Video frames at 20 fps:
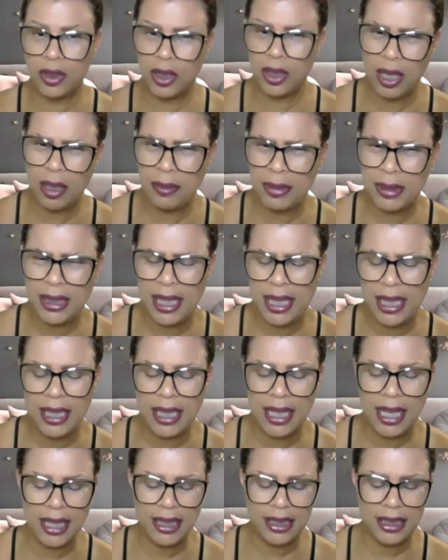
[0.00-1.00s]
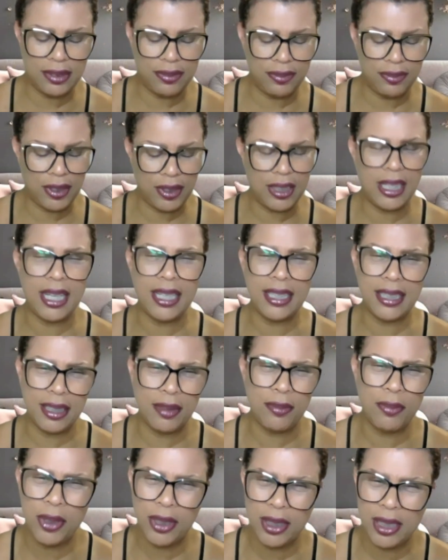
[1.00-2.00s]
You know what I'm saying? I just feel like
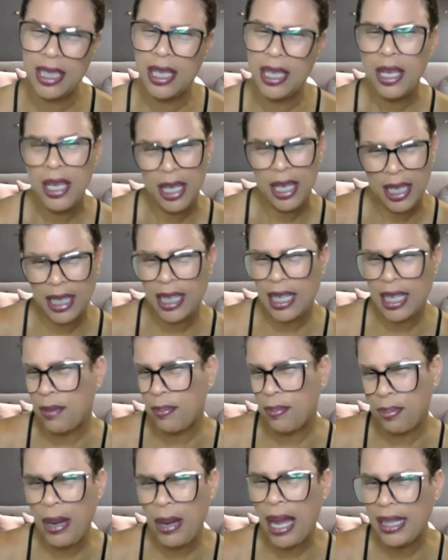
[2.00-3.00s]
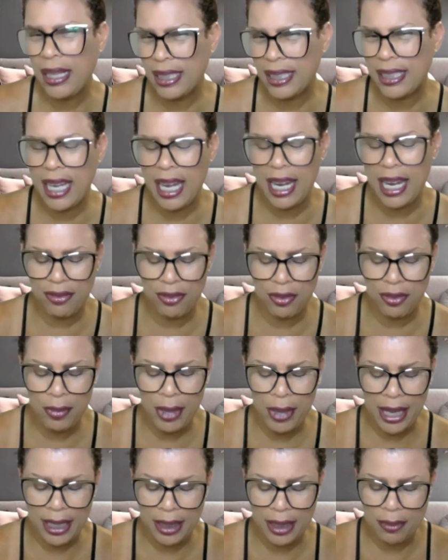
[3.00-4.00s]
it probably came
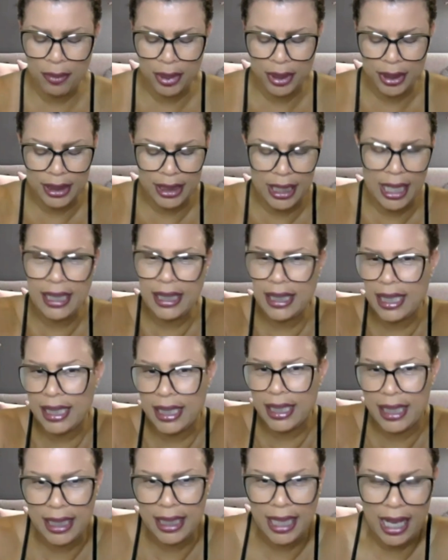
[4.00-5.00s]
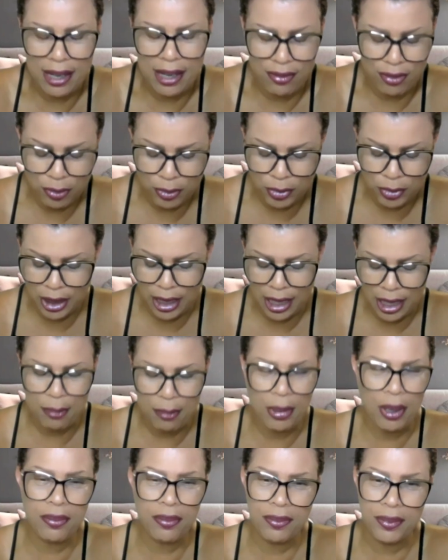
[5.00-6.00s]
from Megan, but they think it came from
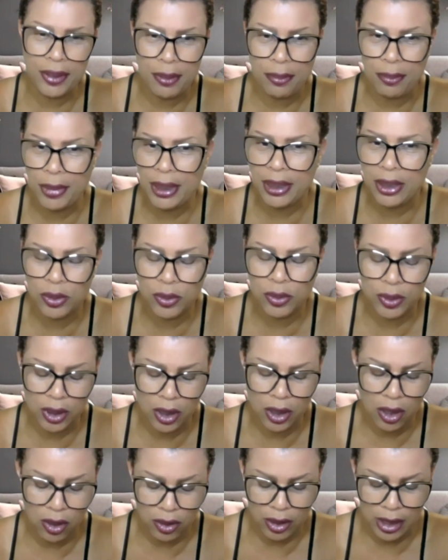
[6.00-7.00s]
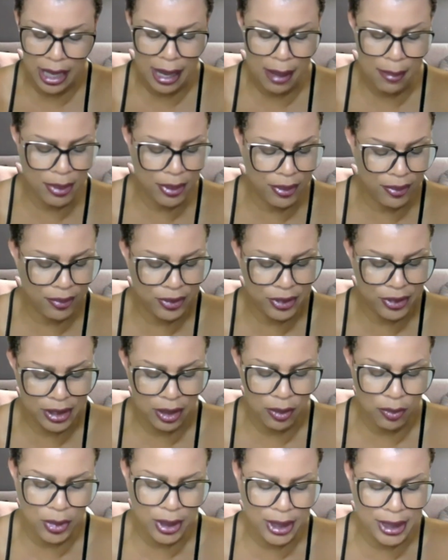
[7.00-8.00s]
Mulan. Both of them be doing a whole lot, but for
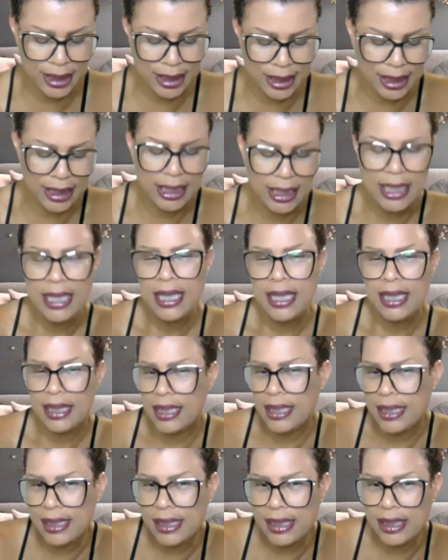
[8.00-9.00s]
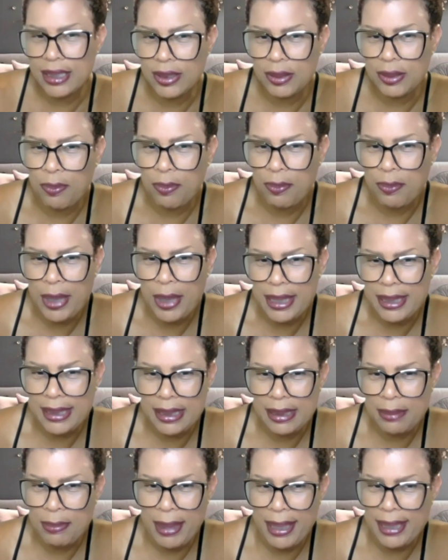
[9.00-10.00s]
some reason, this little
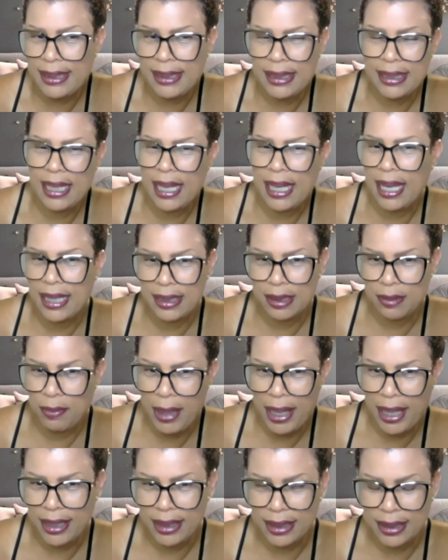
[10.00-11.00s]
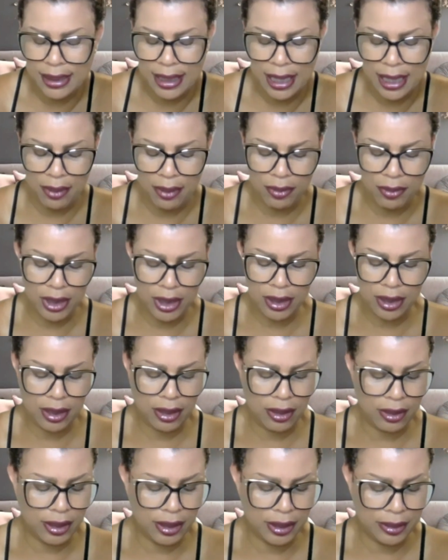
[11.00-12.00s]
messy has Megan's name
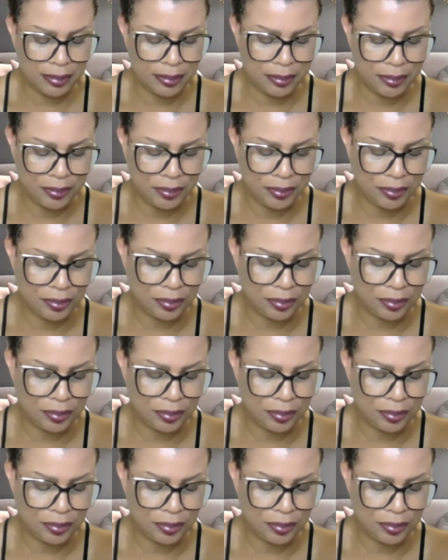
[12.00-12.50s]
written on it.